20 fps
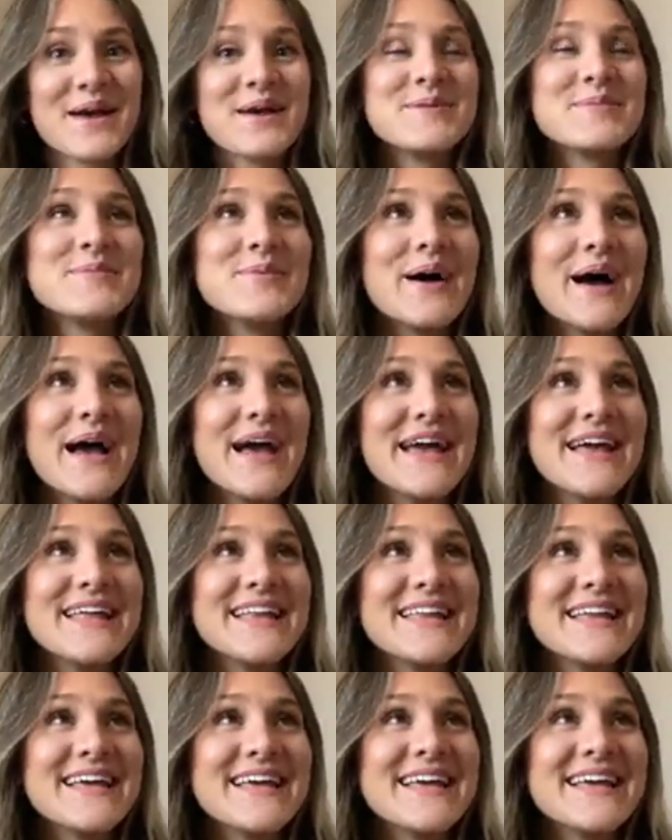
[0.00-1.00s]

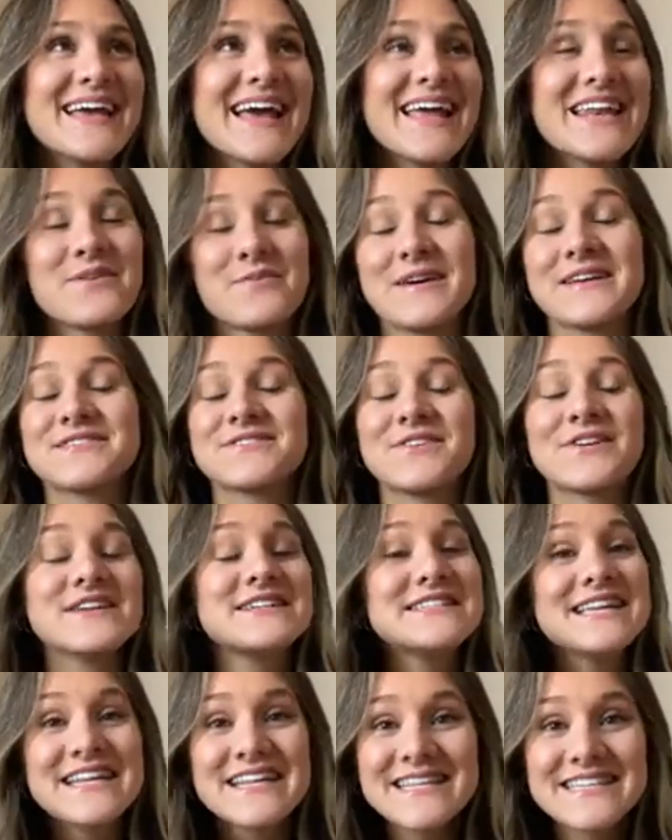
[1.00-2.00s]
But anyway, I
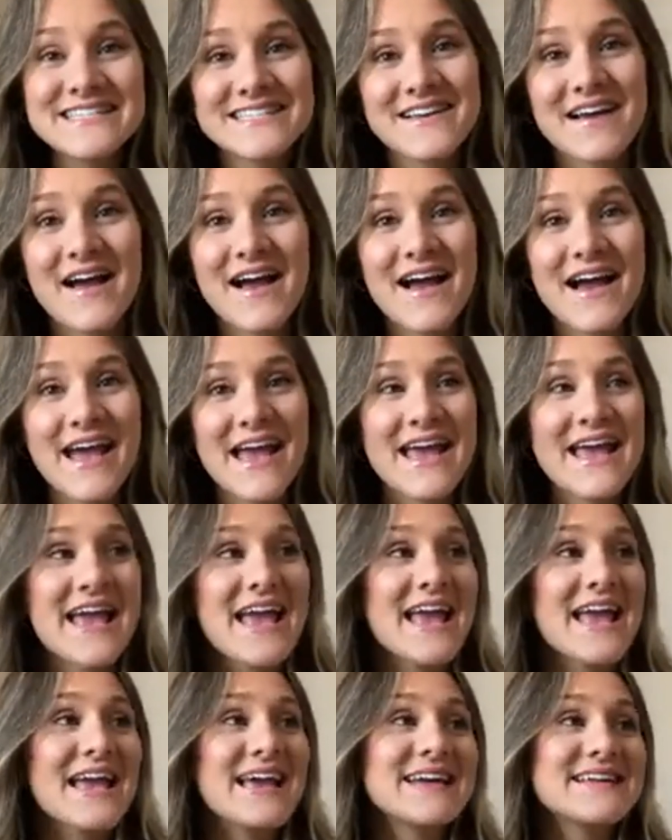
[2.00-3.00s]
started dating this guy
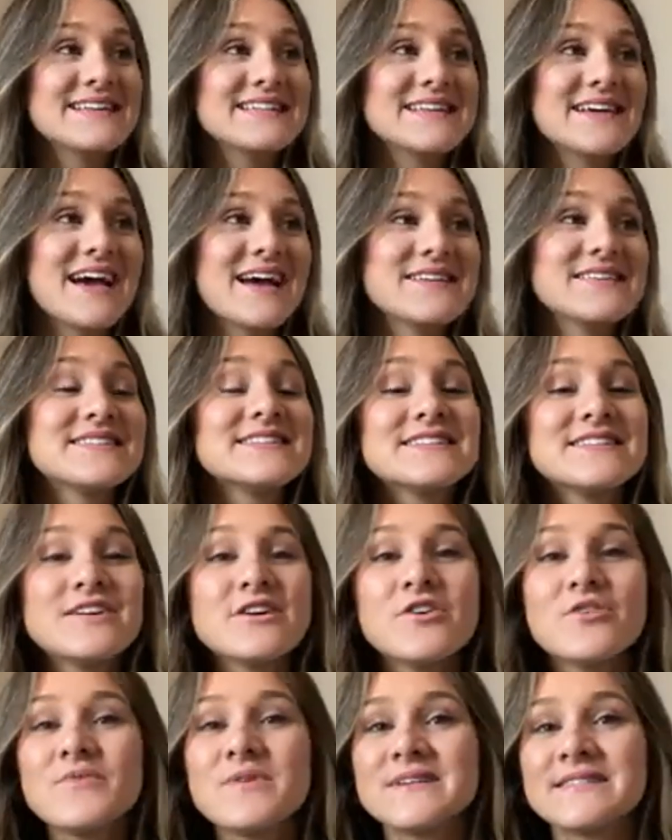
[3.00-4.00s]
and I
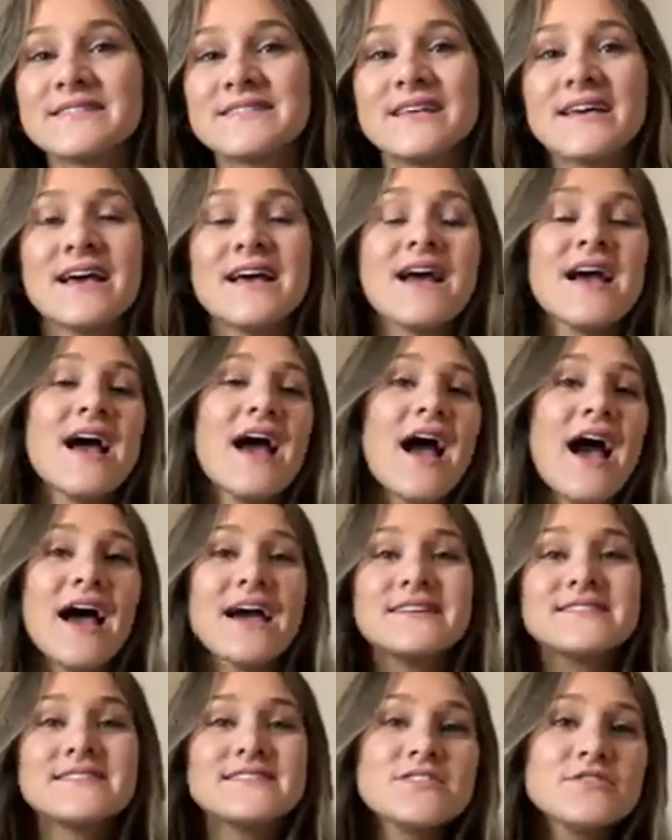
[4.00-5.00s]
still was
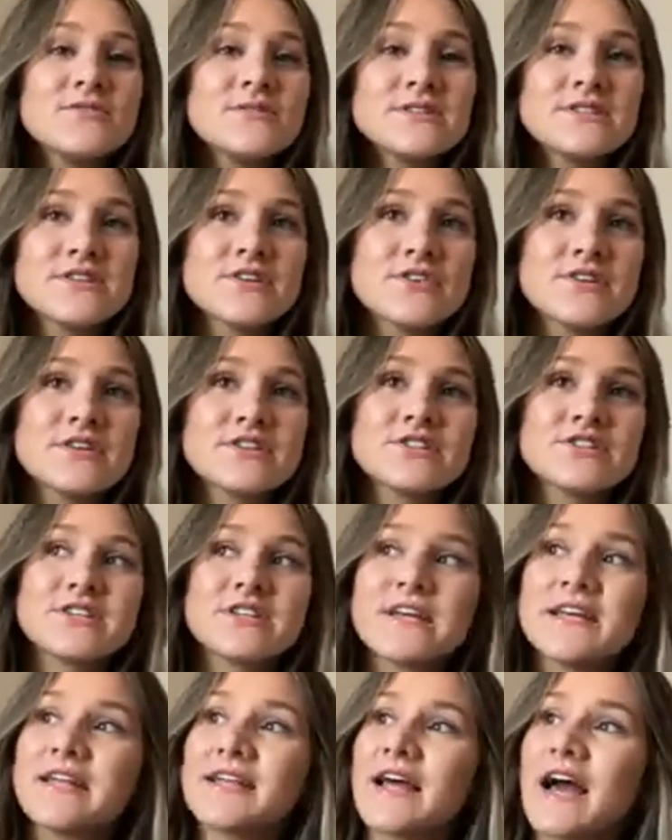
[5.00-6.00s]
a
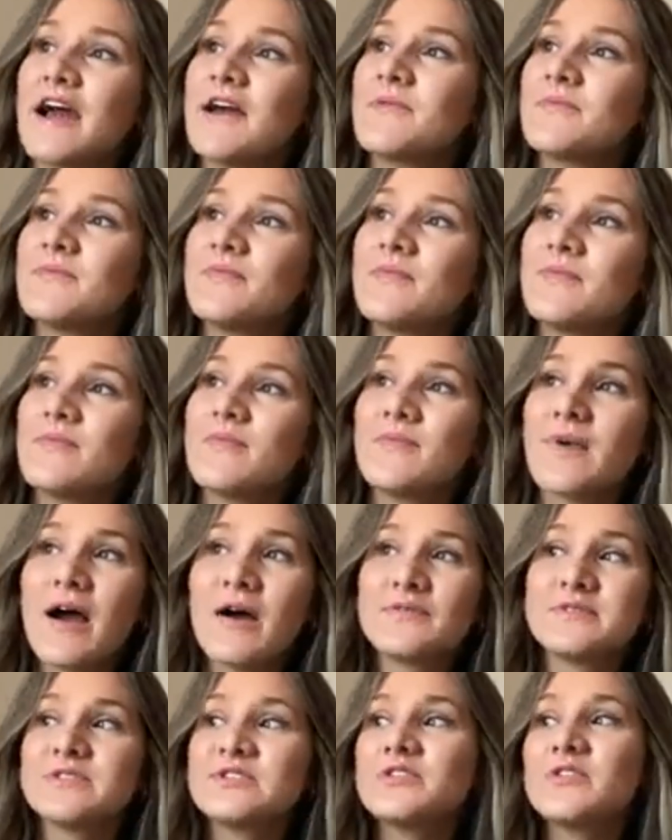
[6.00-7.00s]
Christian. I
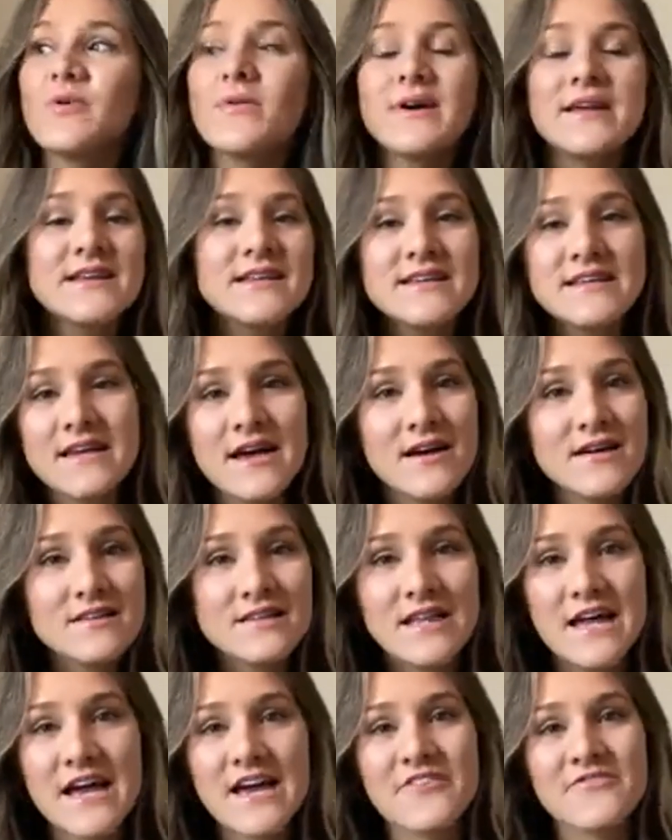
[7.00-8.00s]
was going to Young
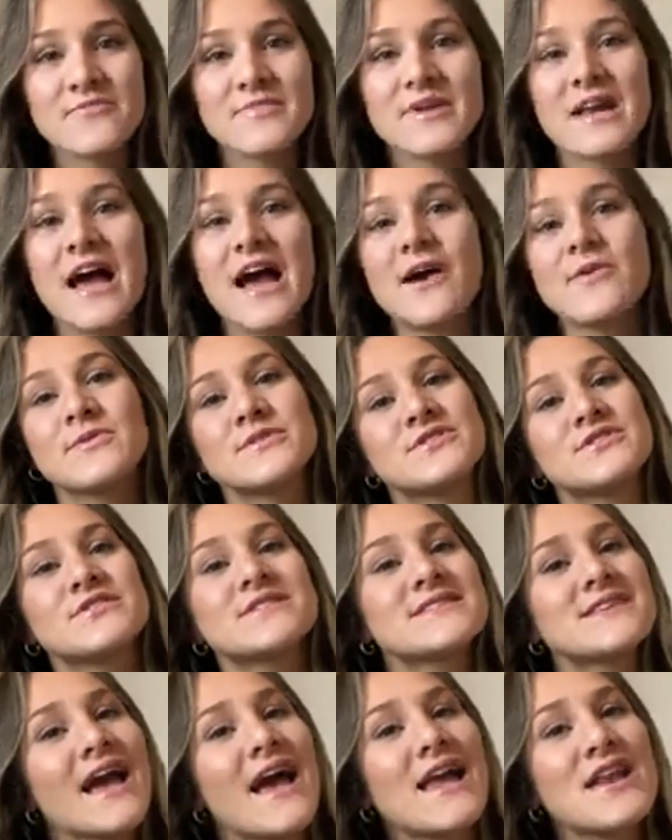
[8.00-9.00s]
Life, but I was
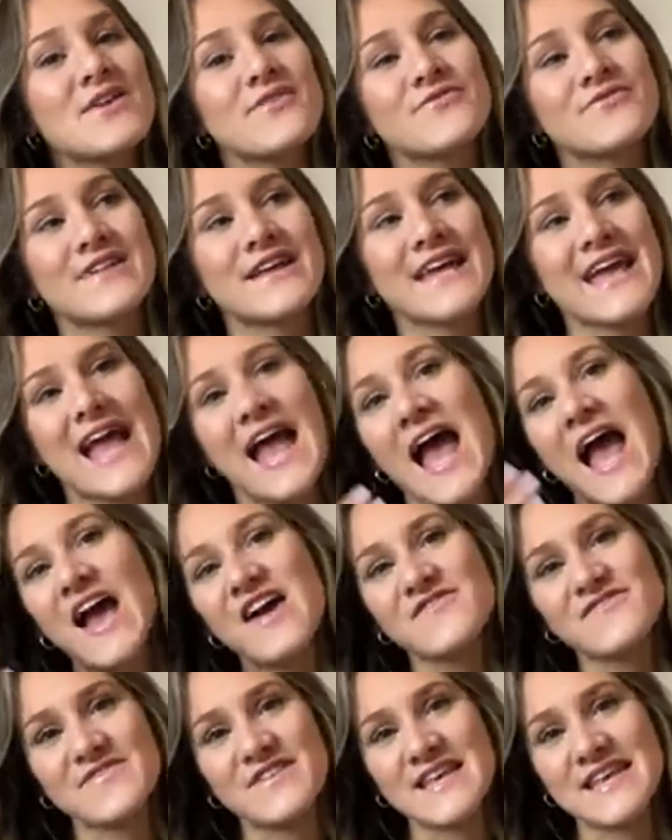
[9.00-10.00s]
just kind of like
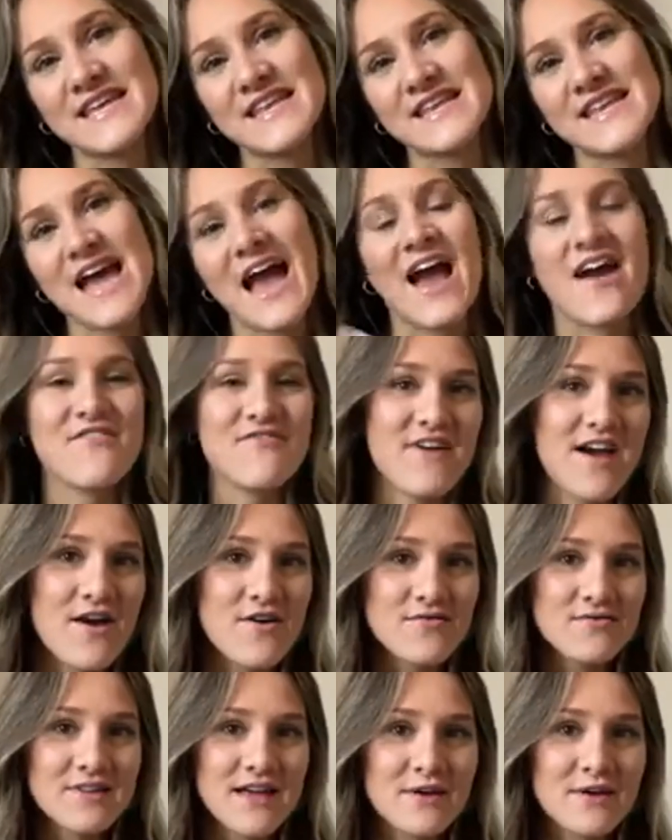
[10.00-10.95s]
half in, half out.